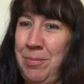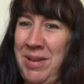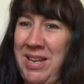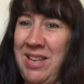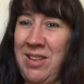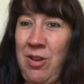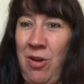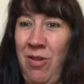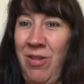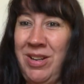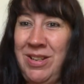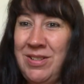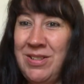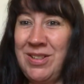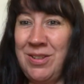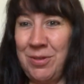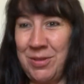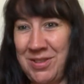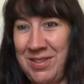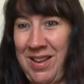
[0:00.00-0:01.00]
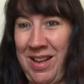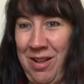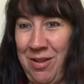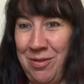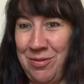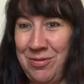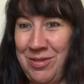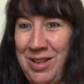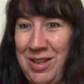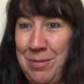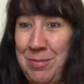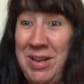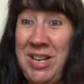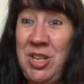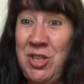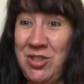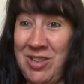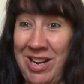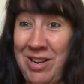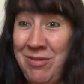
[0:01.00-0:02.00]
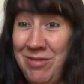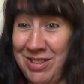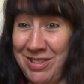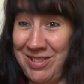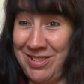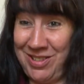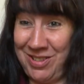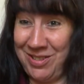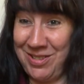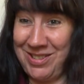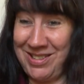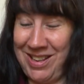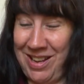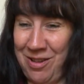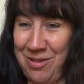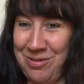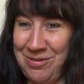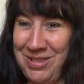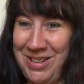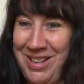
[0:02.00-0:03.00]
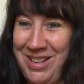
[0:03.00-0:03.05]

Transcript: being kind to yourself, being generous to yourself.